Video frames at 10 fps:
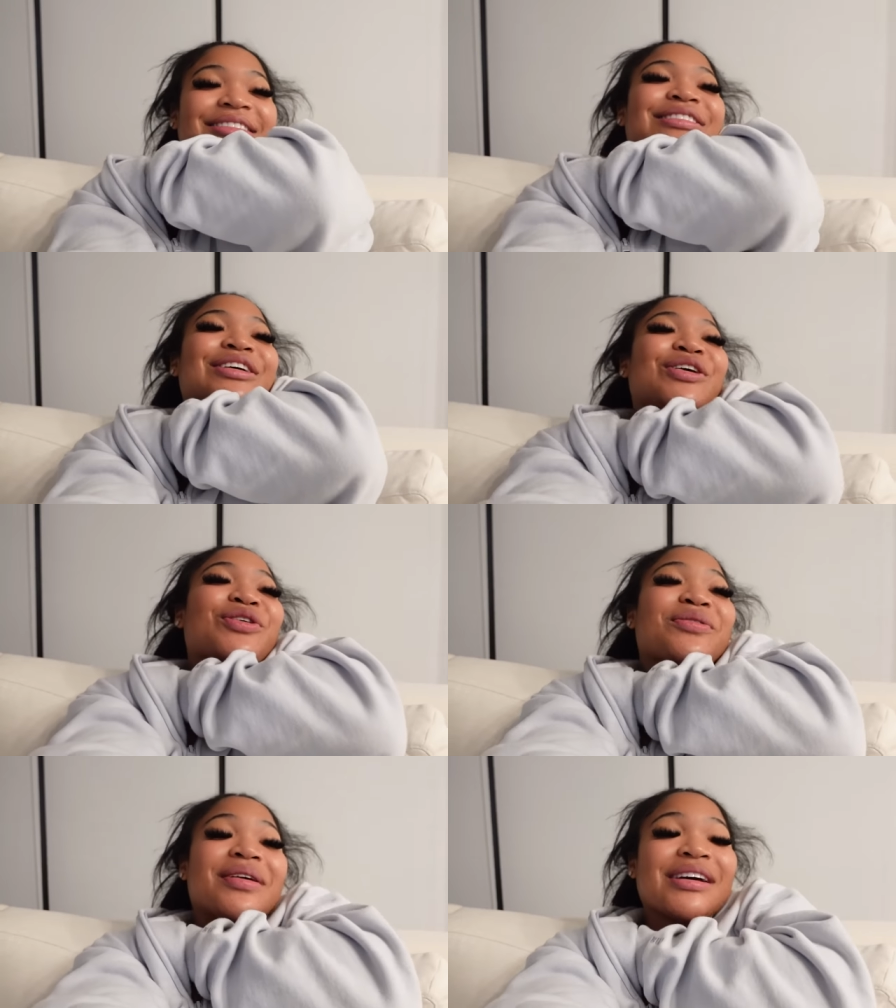
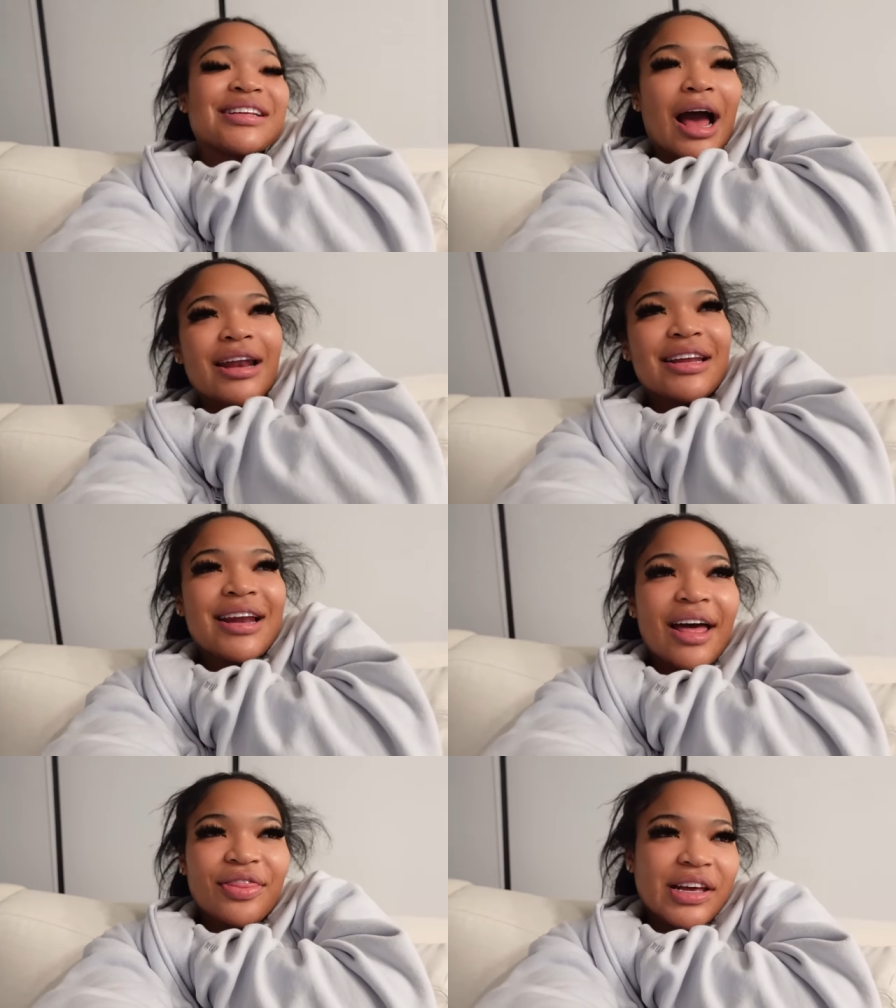so because I did
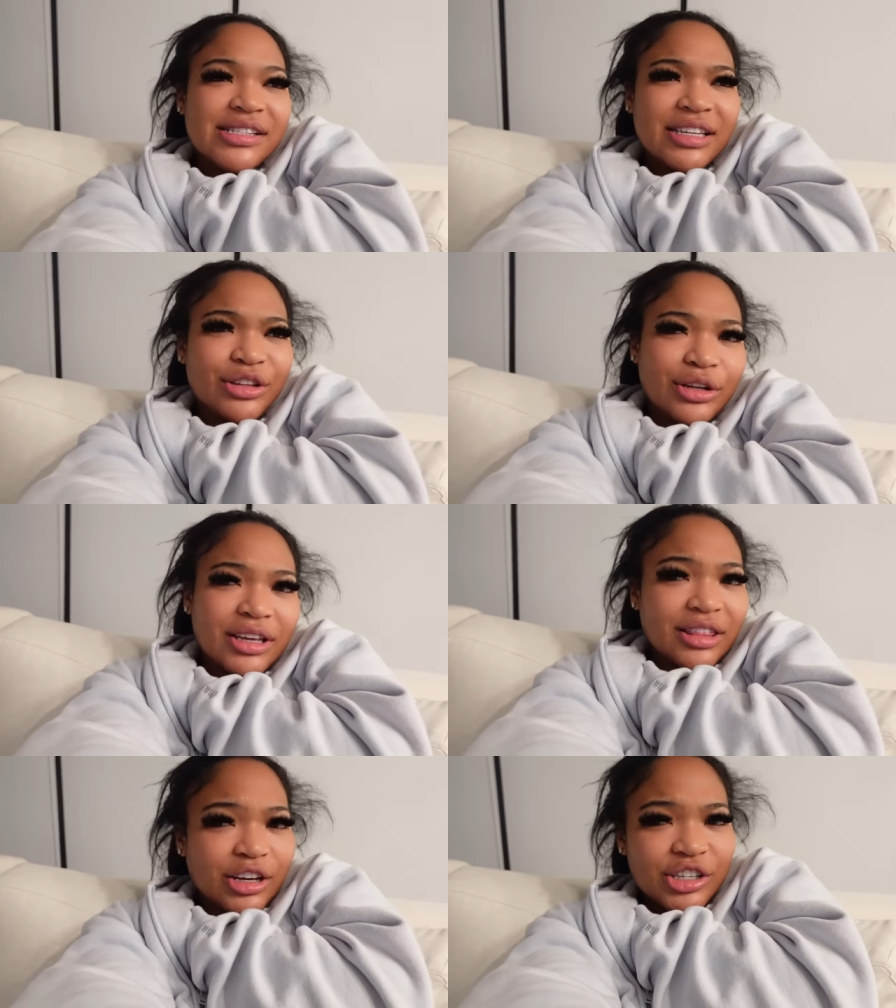not think to
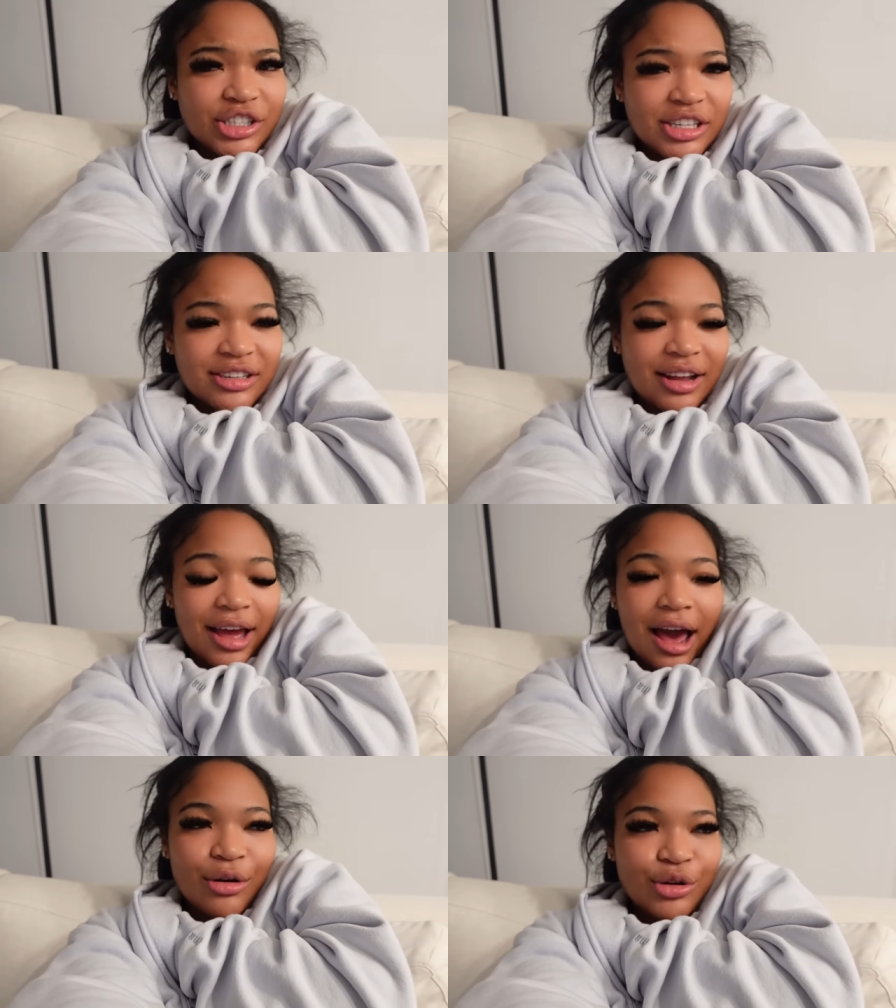look in the cushion.
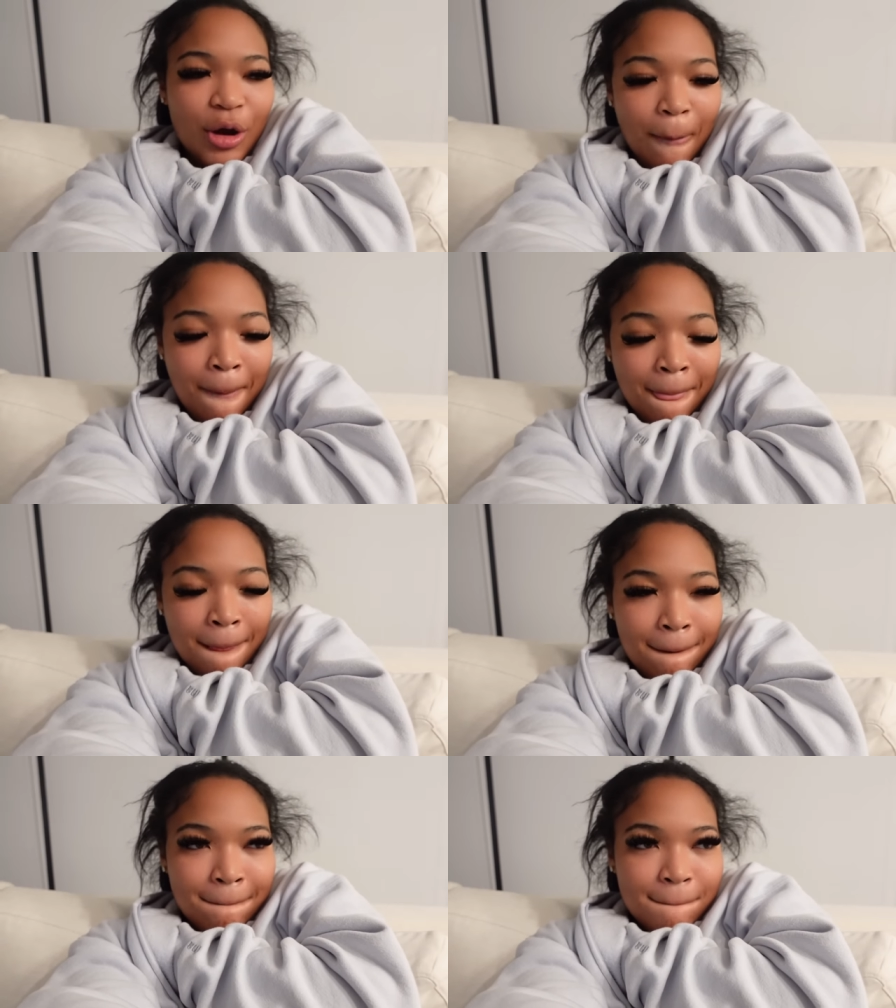Like I don't know.
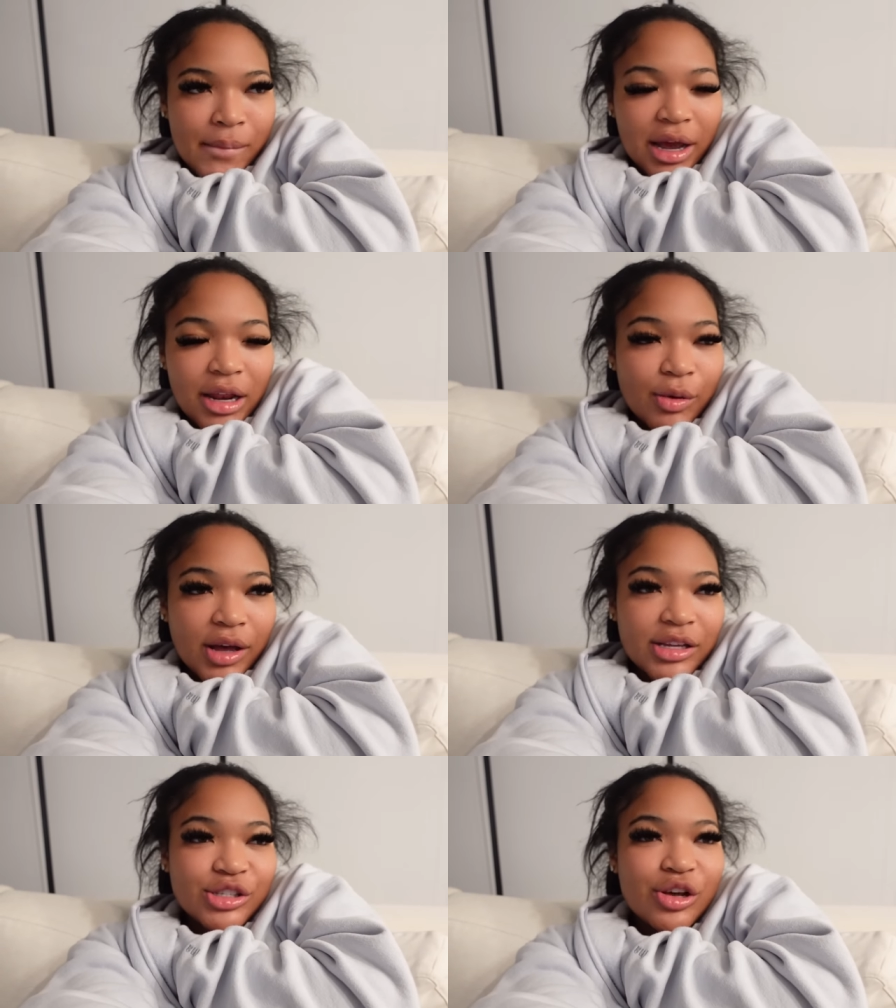But
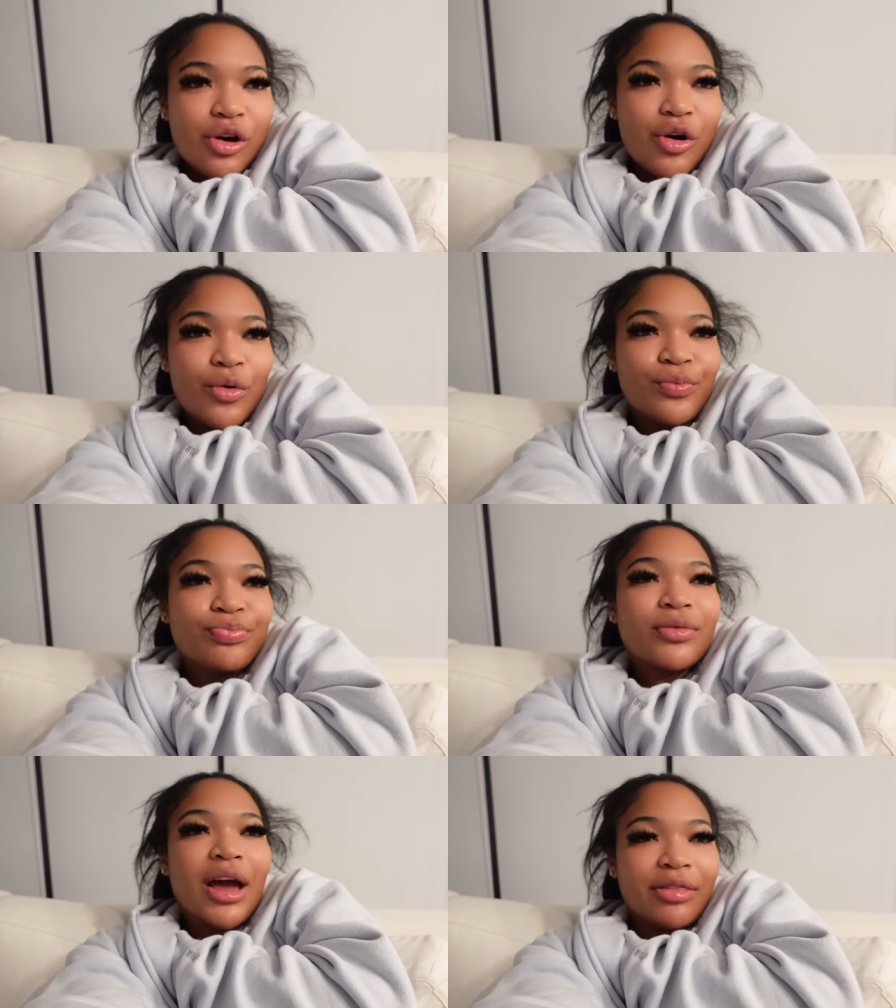anyways, so
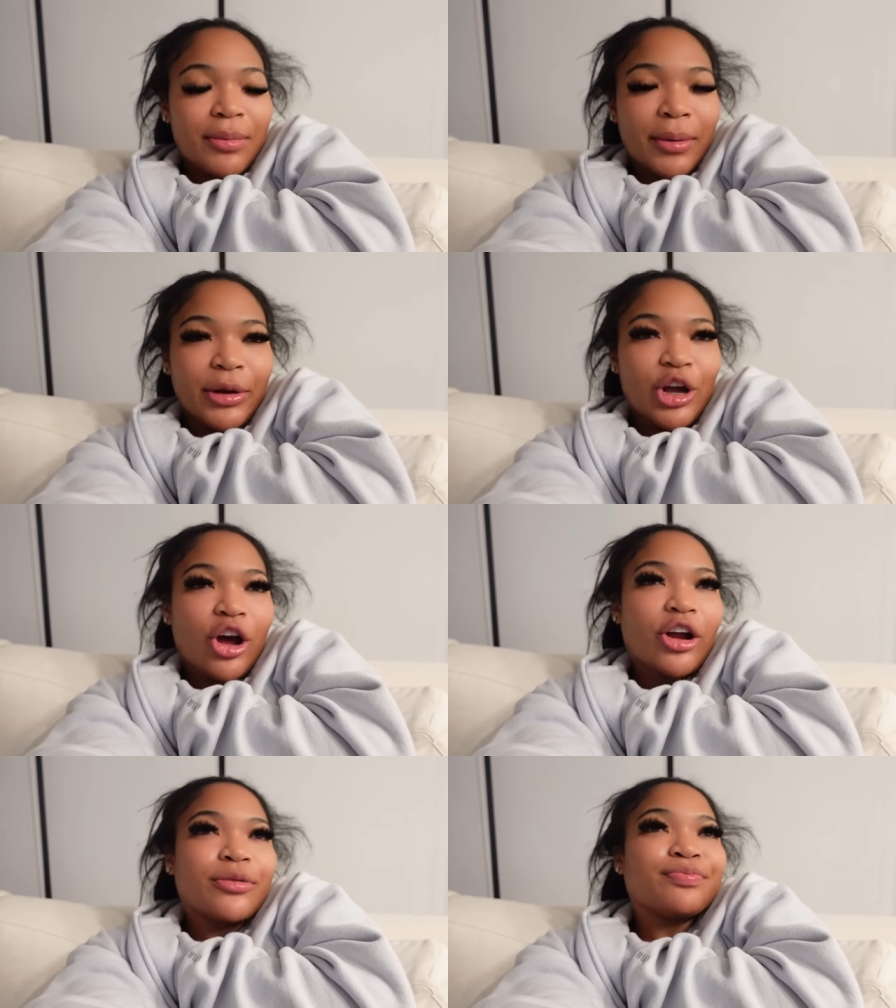got the memory
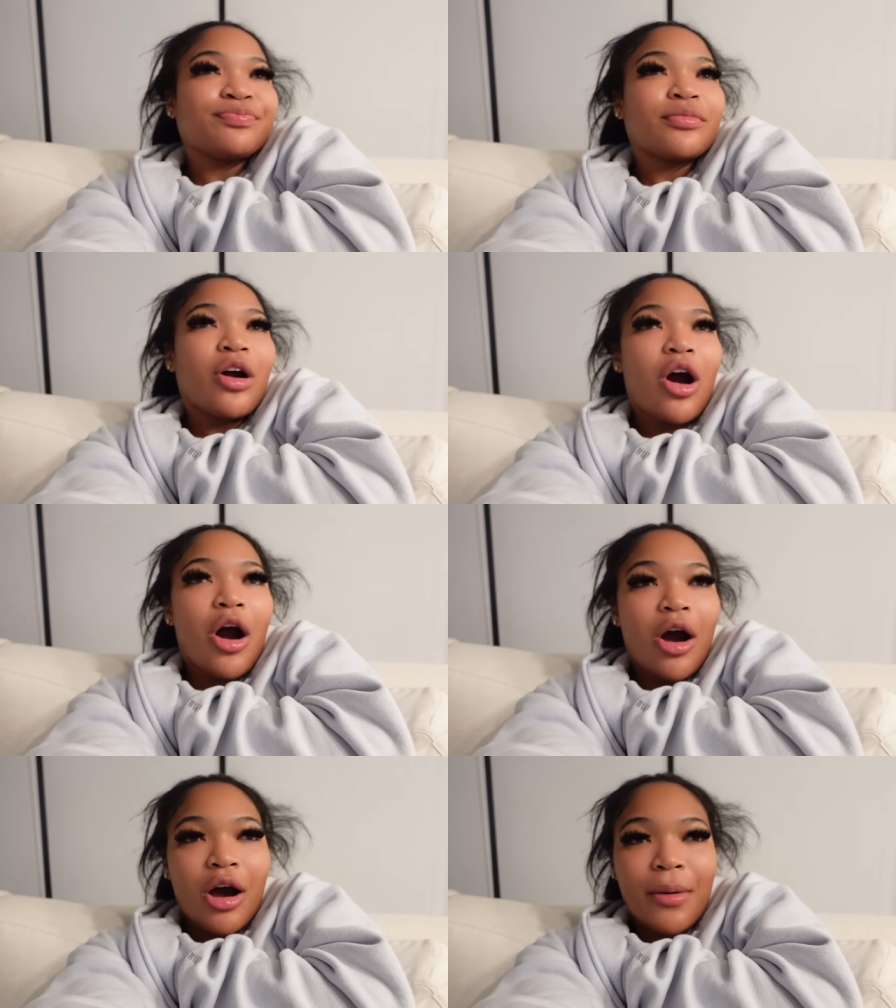card.
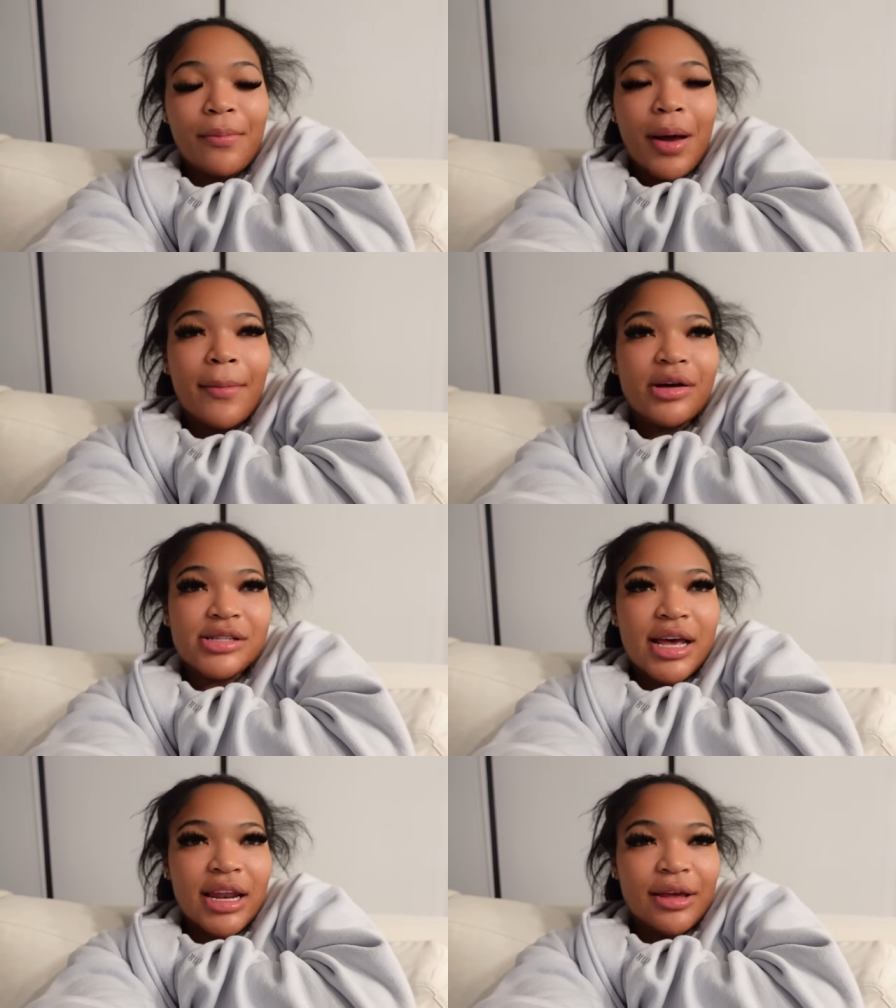I'm
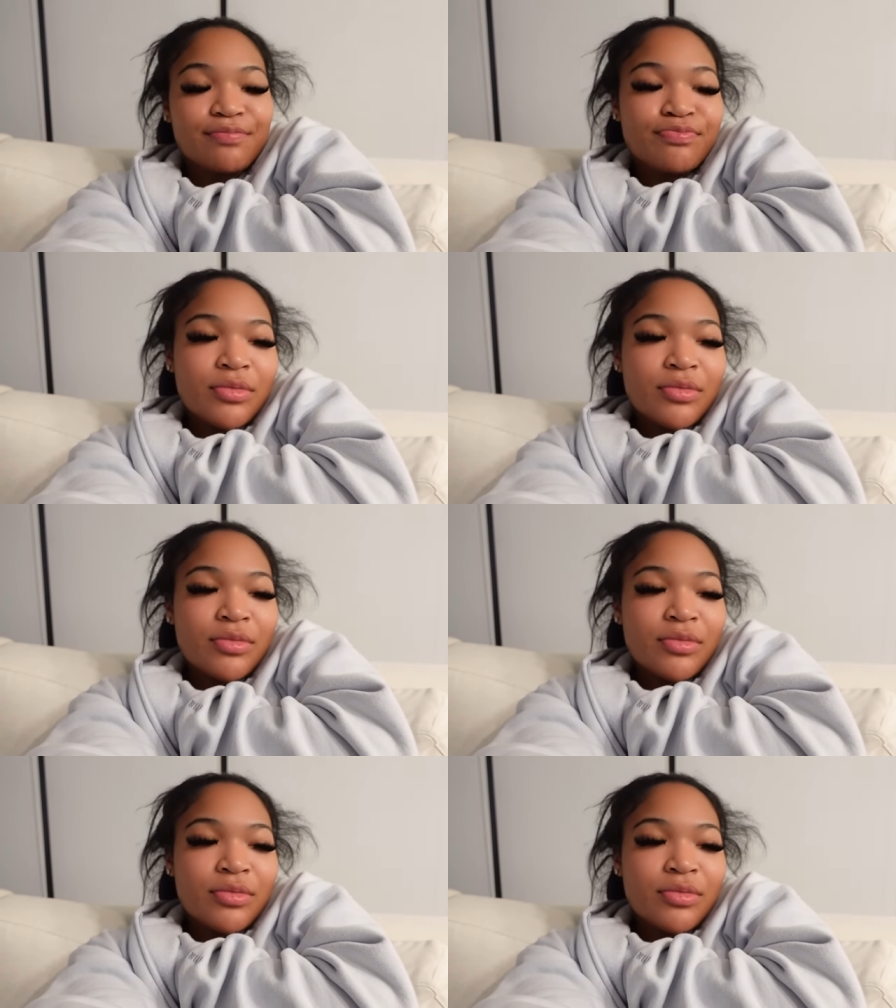about to edit.